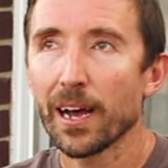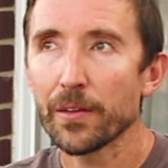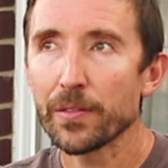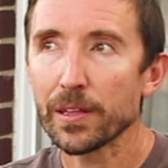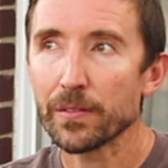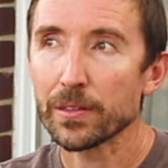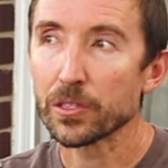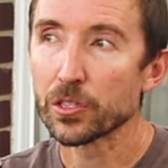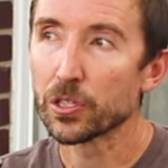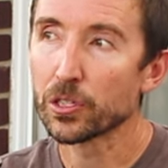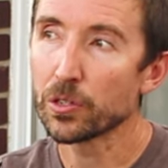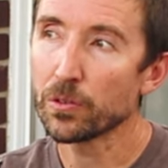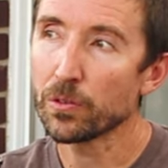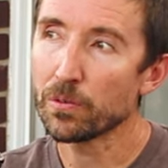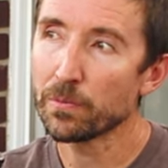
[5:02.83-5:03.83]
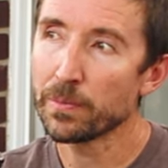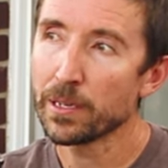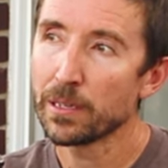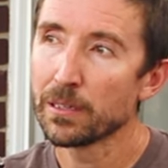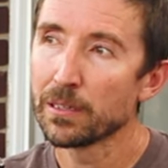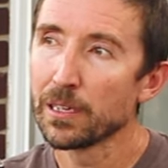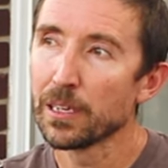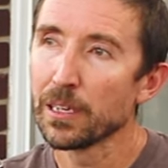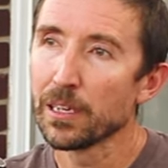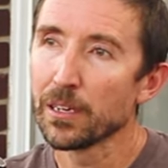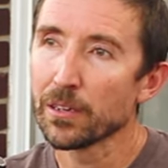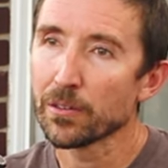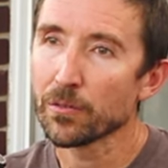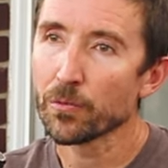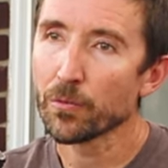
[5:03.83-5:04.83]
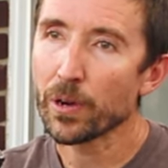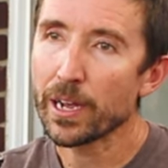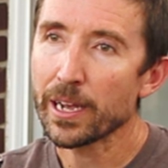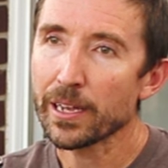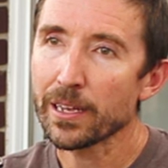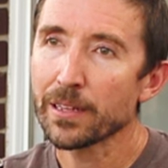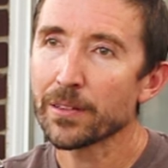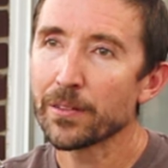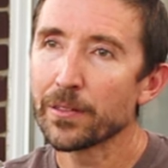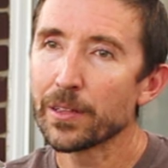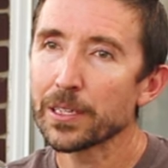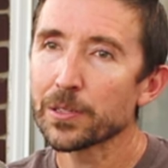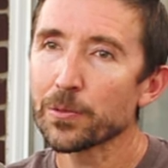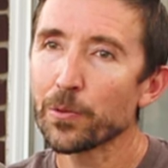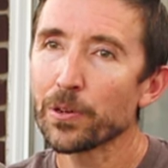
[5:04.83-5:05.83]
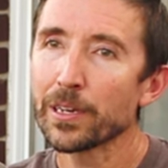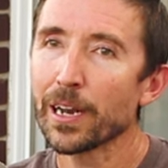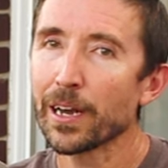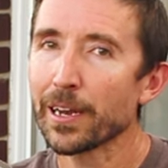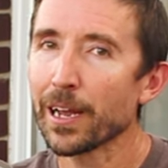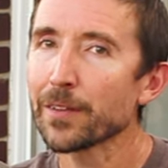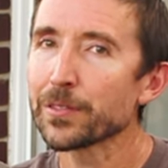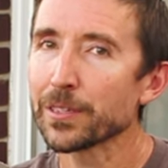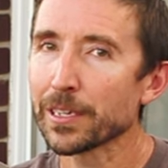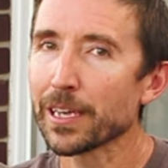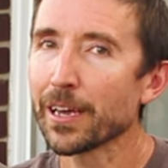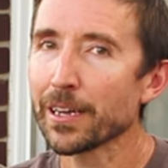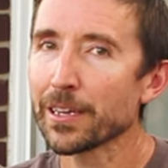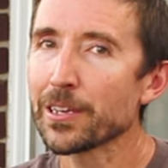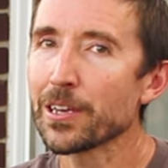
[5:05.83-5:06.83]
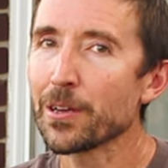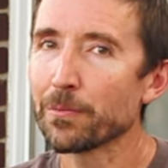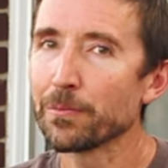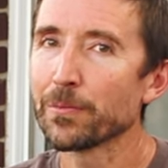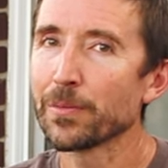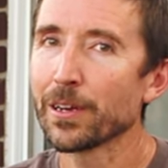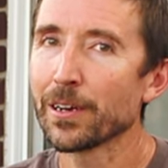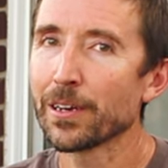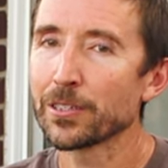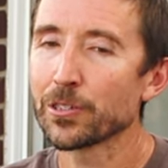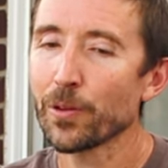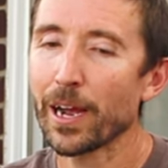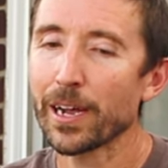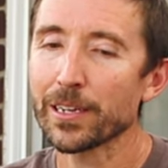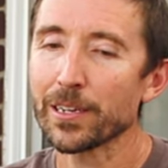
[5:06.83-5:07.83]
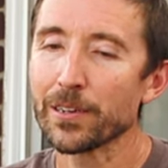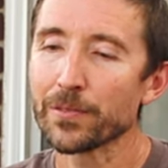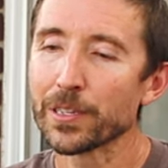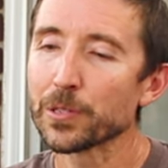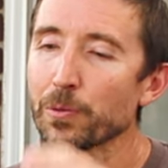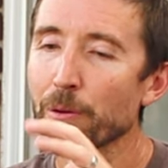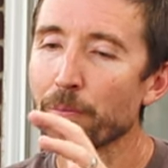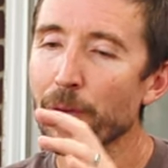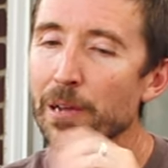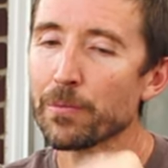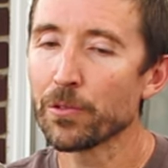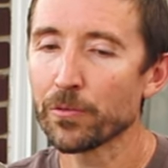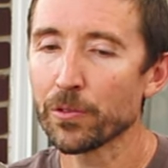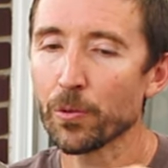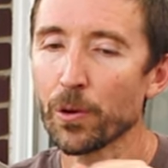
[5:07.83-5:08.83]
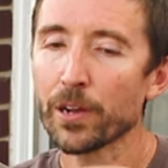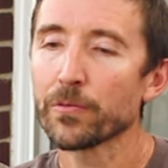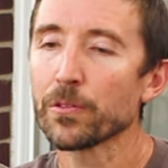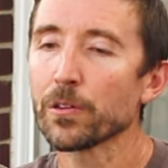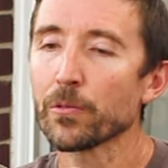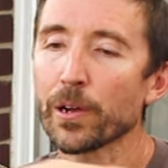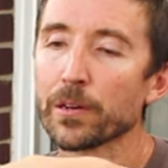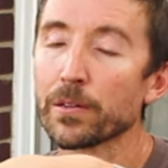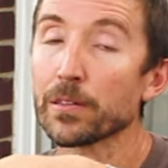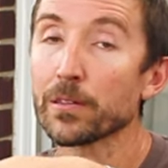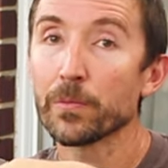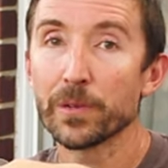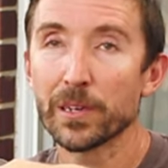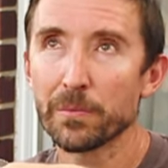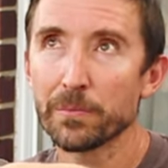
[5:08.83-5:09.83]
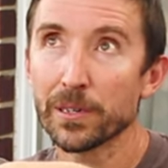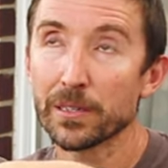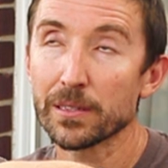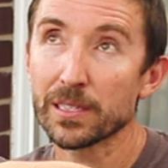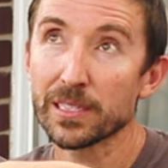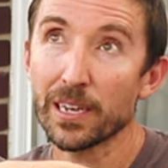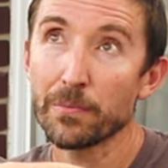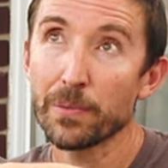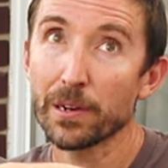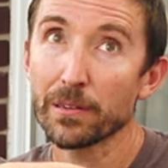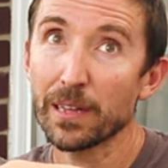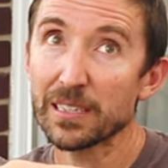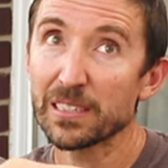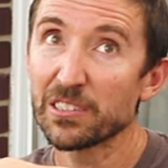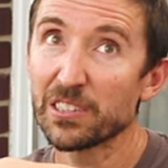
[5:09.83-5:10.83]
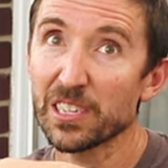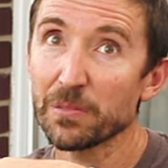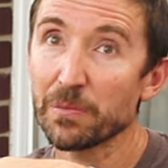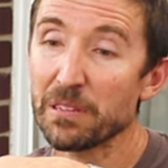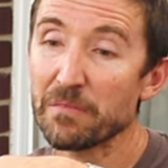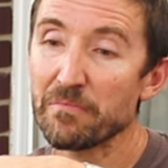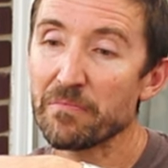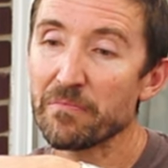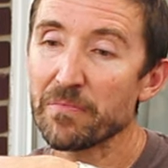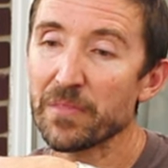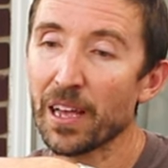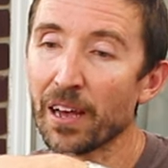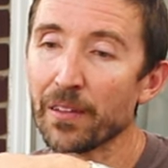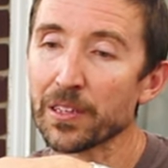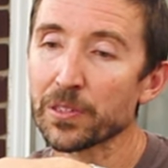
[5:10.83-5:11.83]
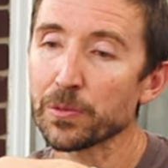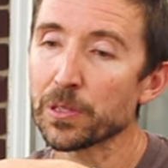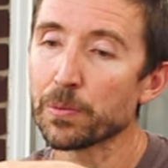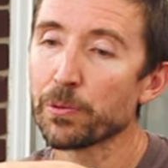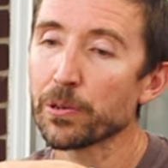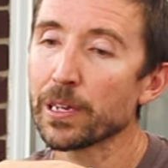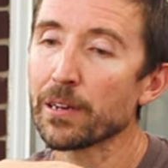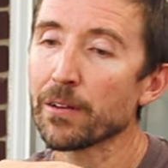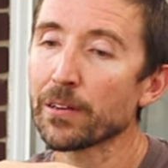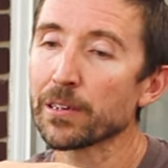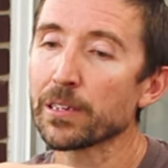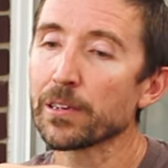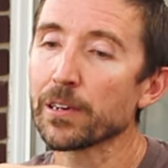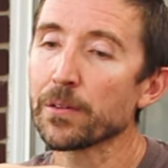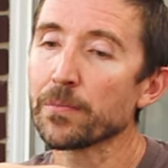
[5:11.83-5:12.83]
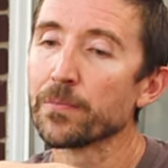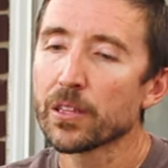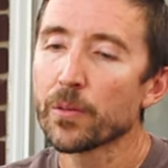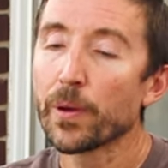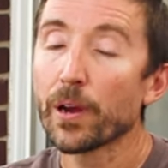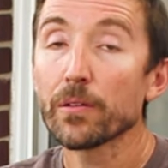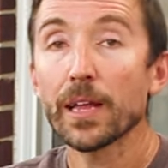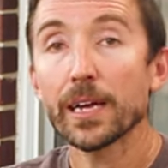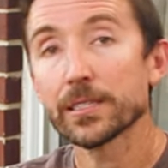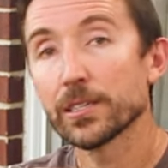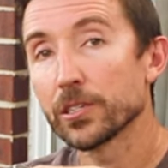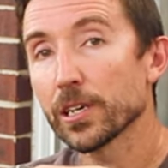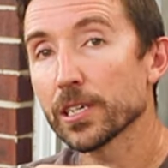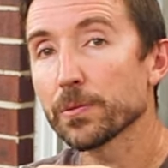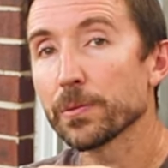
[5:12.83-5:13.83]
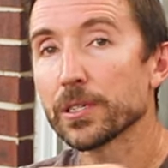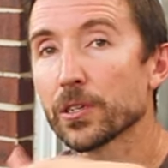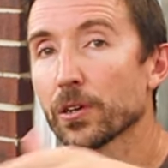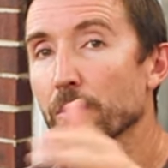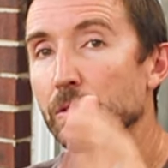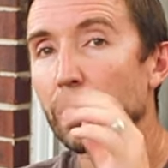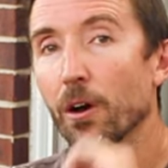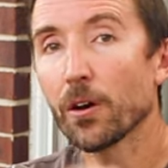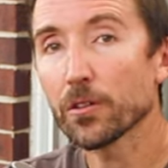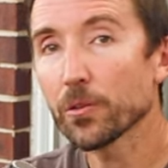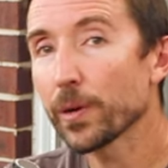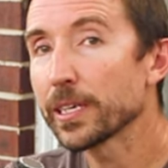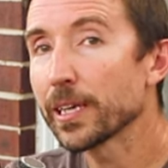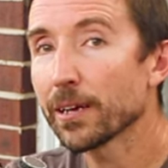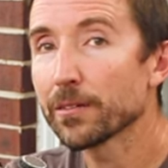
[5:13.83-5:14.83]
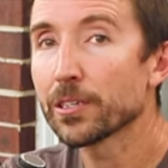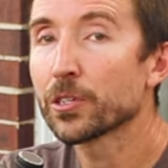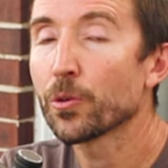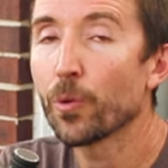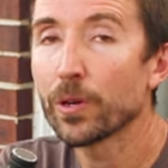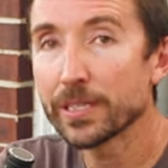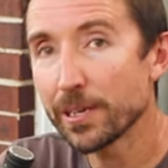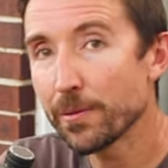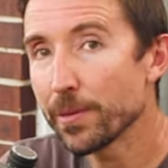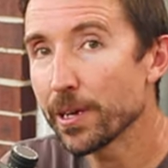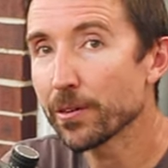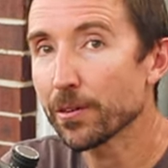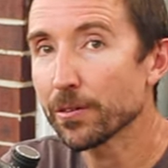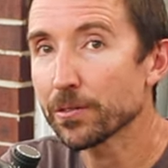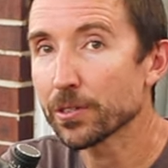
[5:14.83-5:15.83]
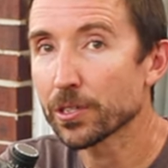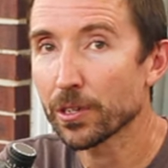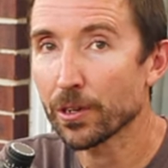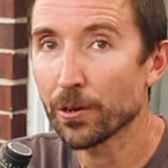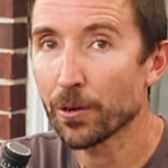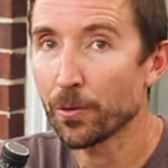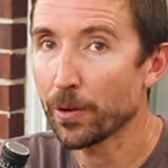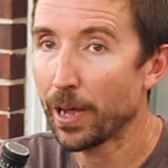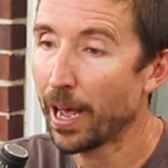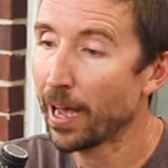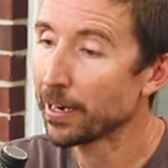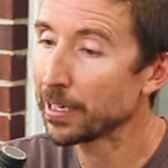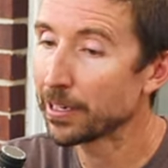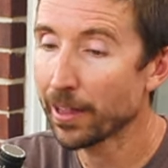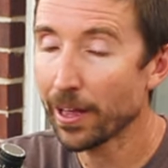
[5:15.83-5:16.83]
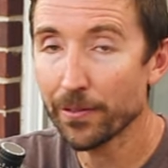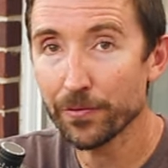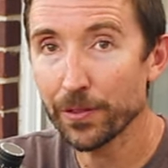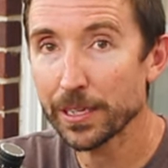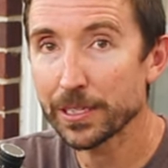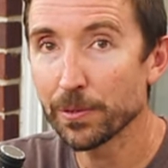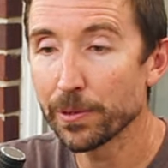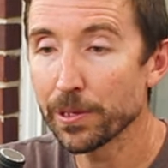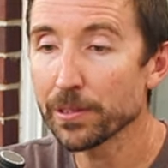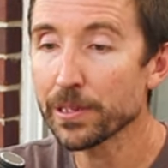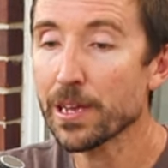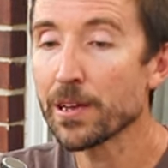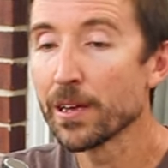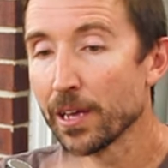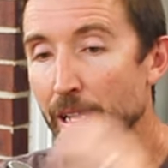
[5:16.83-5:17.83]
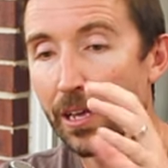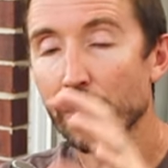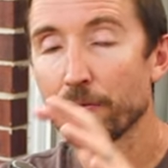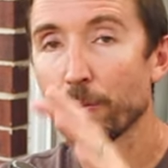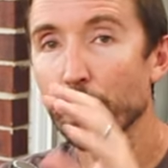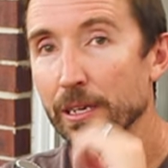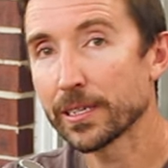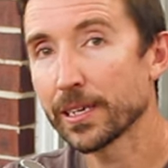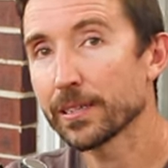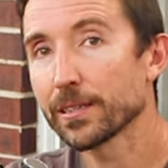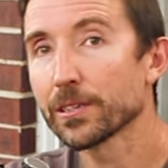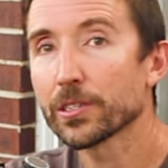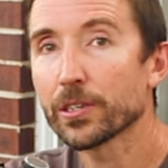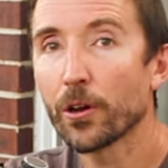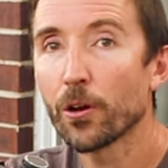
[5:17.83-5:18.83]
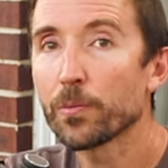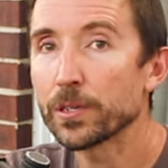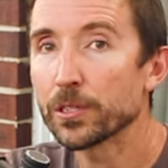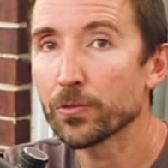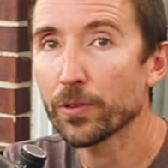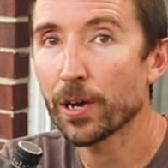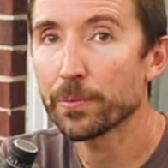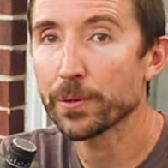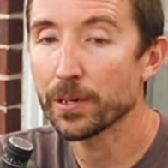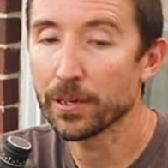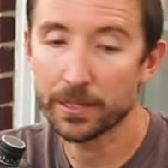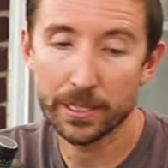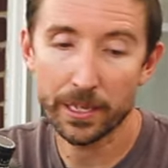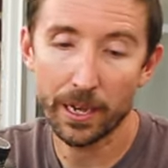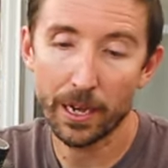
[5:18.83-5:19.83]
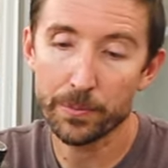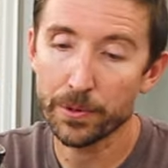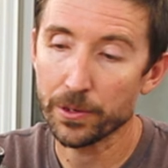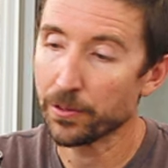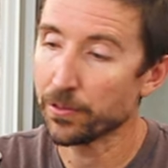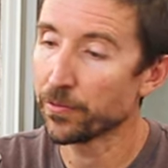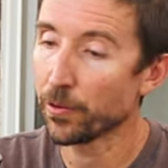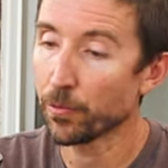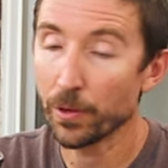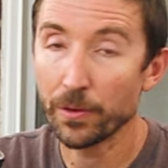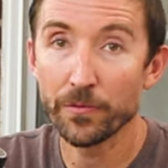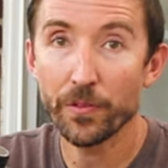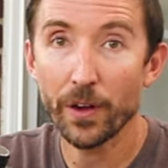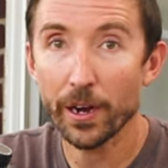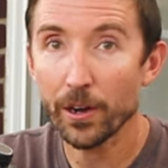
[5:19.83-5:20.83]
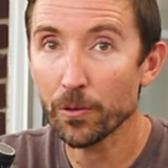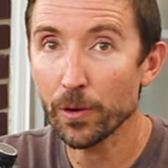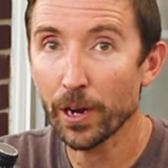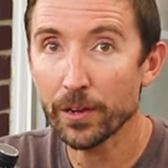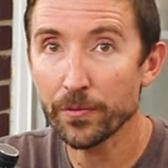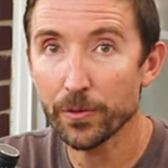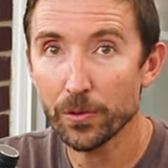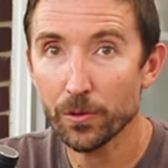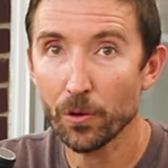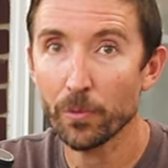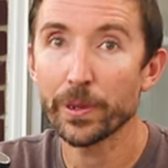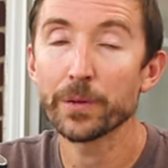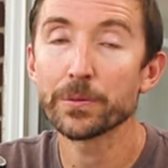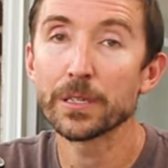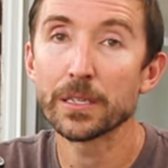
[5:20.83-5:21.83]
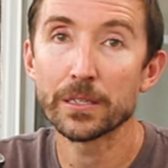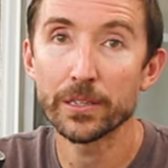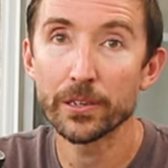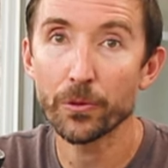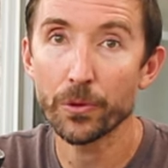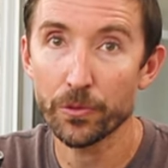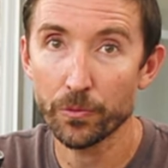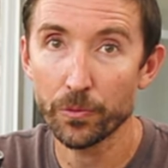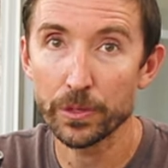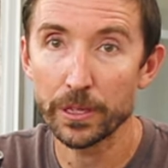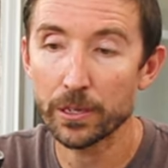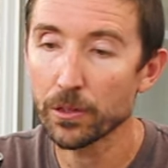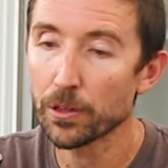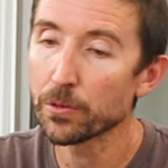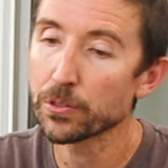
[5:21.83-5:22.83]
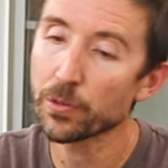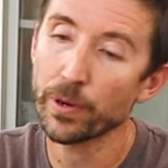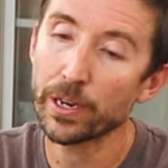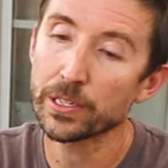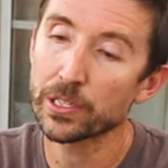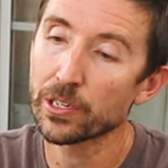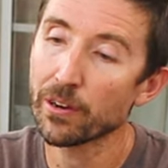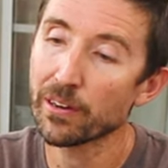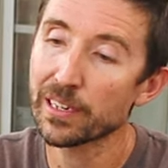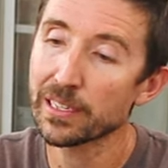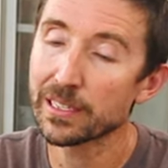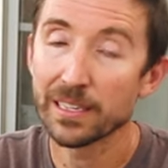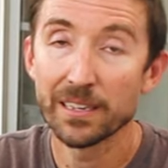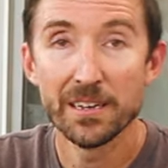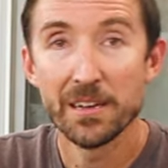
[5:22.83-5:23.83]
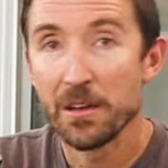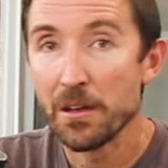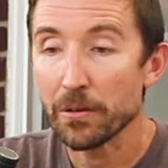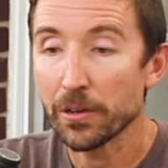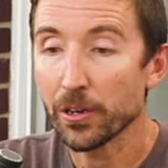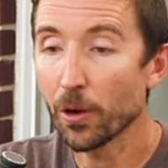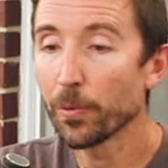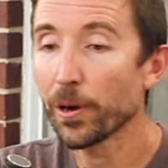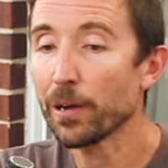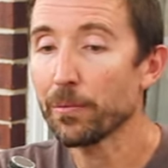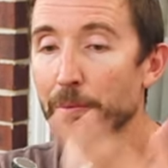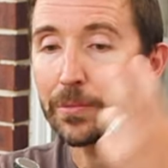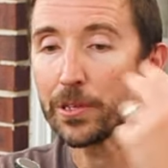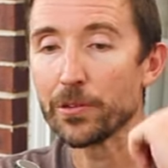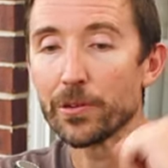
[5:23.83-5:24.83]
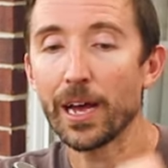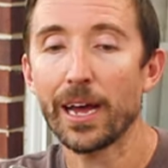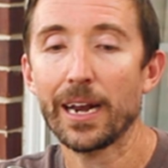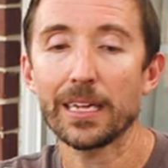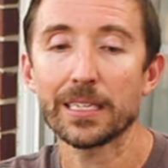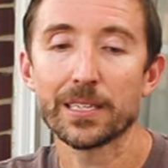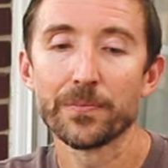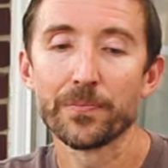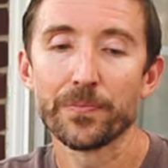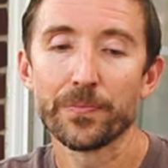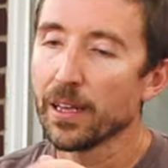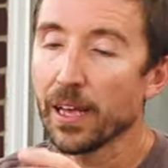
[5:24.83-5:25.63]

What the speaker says: I think the zoom ring, this one I'd have to kind of keep track of. This one might move the rifle around a little bit, but the side parallax adjustment, nah, this one's pretty darn good. The parallax adjustment turns all the way down to 20 meters, so adding to that flexibility, if you want to take this scope and drop it on top of a rimfire rifle or be able to deal with really close range targets, no problem, you got it.